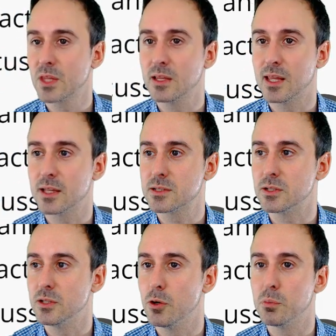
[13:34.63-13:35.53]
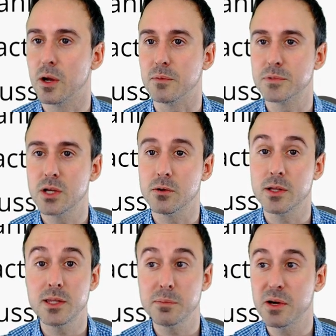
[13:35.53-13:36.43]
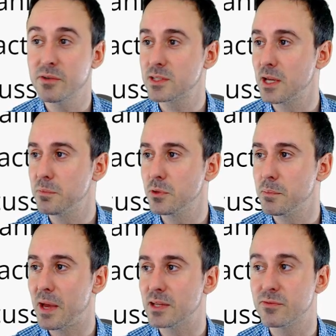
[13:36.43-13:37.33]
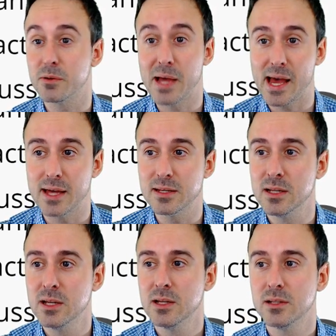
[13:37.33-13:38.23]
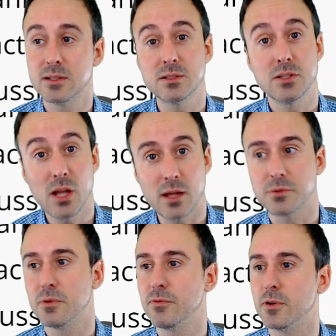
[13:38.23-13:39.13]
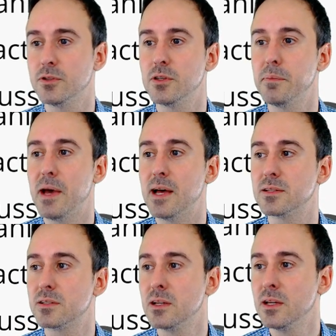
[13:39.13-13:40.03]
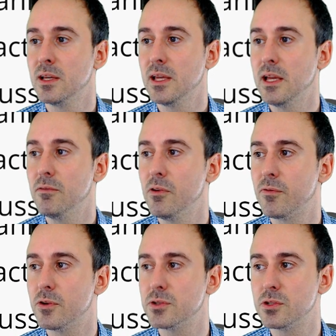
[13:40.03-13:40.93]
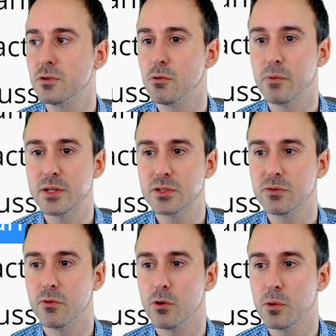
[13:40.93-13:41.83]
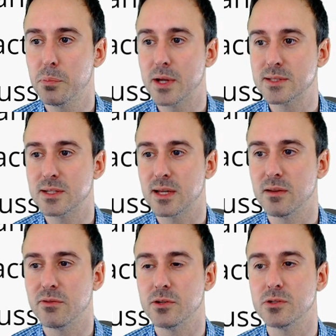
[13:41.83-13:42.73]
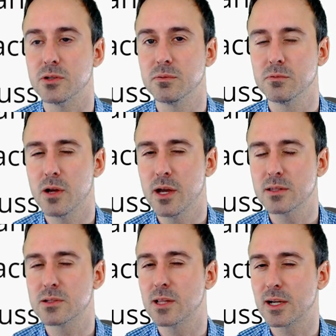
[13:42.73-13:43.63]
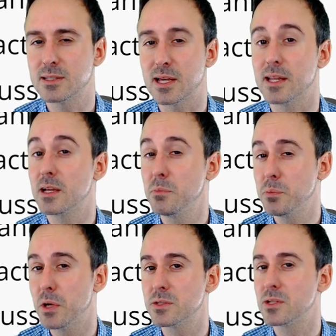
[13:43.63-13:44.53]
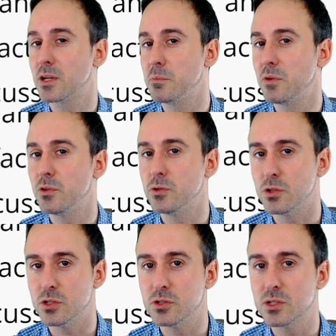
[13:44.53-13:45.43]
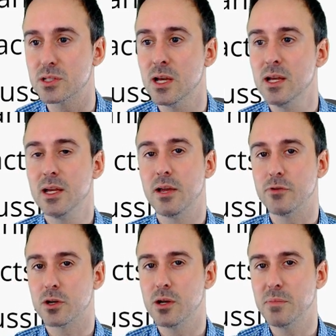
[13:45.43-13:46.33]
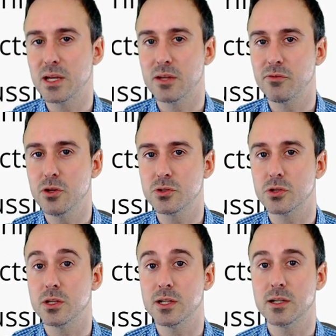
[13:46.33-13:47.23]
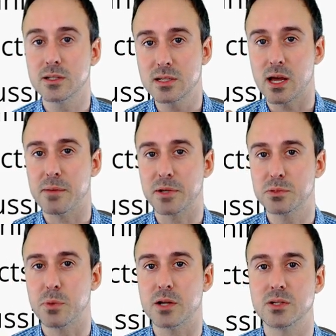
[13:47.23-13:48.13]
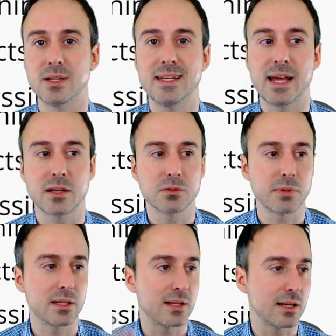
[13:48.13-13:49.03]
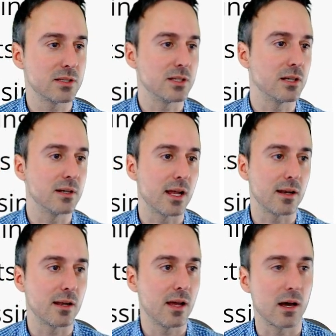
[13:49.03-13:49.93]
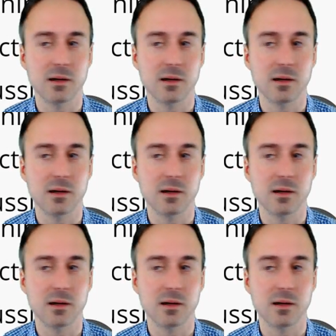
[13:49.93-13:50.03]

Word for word: That's no problem. So, in the above example, the past verb had does not refer to the past it refers to the wished for present and future, right? So like I said, it can be present, it can be future. You just, if you're going to make it future, you need a time expression. Next week, next year, na na na.